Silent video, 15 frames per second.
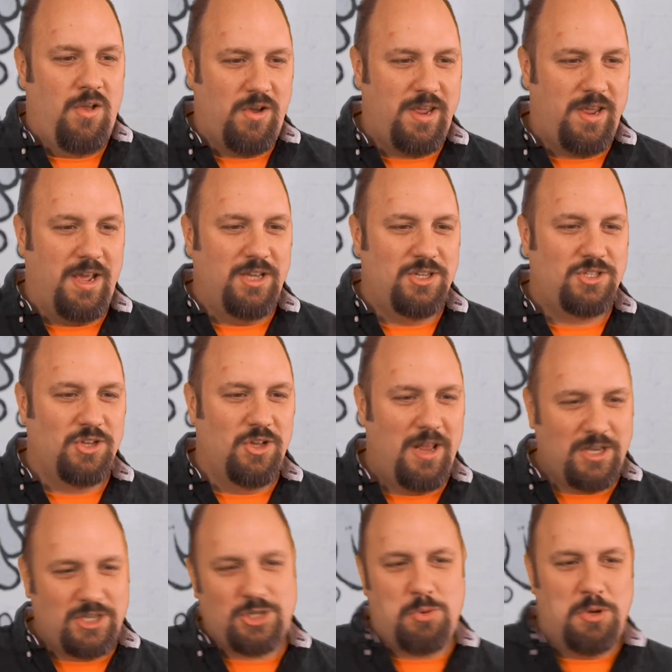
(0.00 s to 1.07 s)
Okay, so
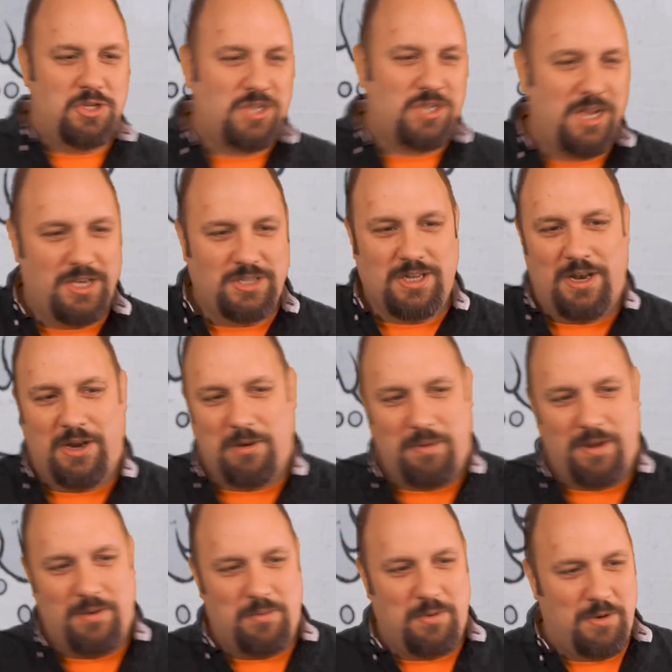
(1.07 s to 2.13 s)
let's switch gears a little
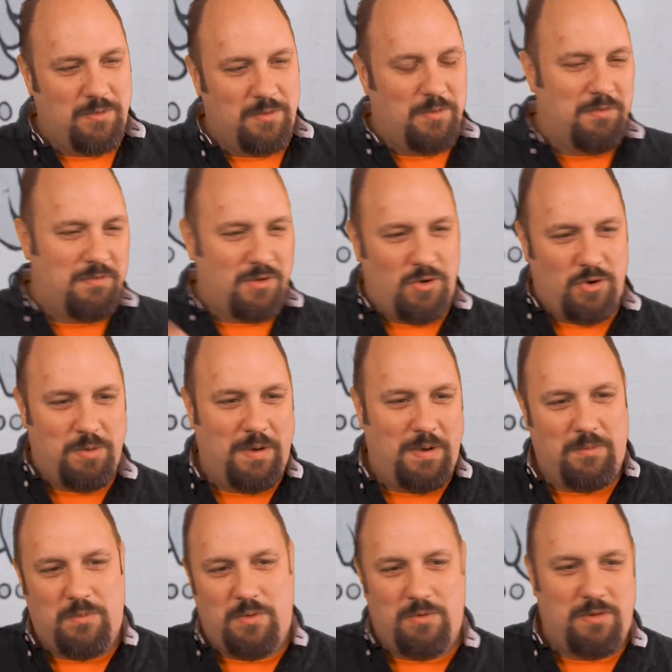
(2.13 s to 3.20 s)
bit. We've, we've talked
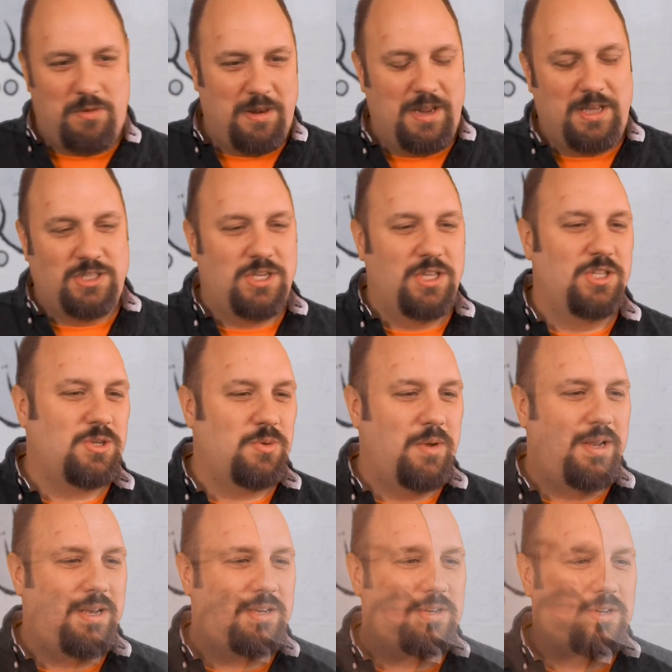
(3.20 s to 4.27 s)
about what links into
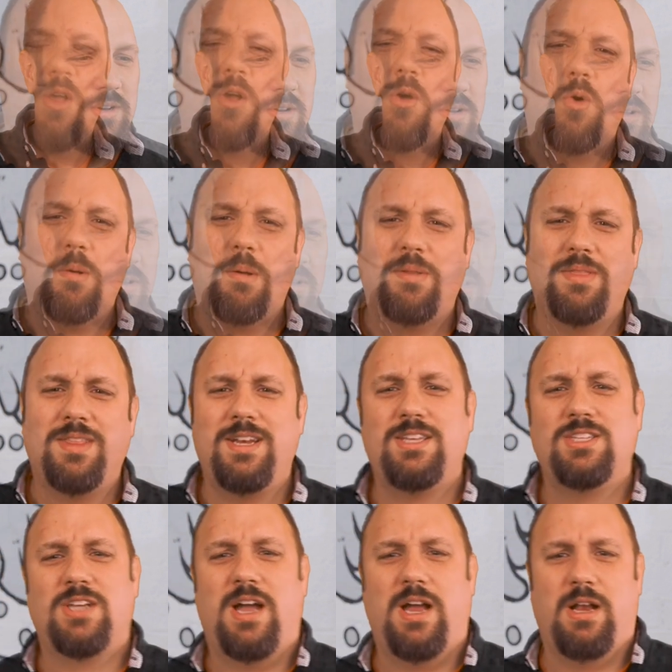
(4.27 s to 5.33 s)
it. What about the
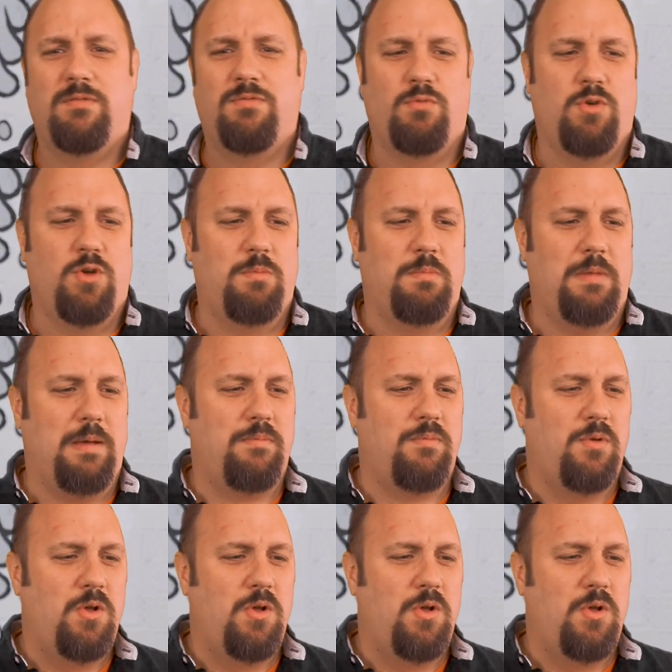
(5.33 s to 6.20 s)
design of the roadmap?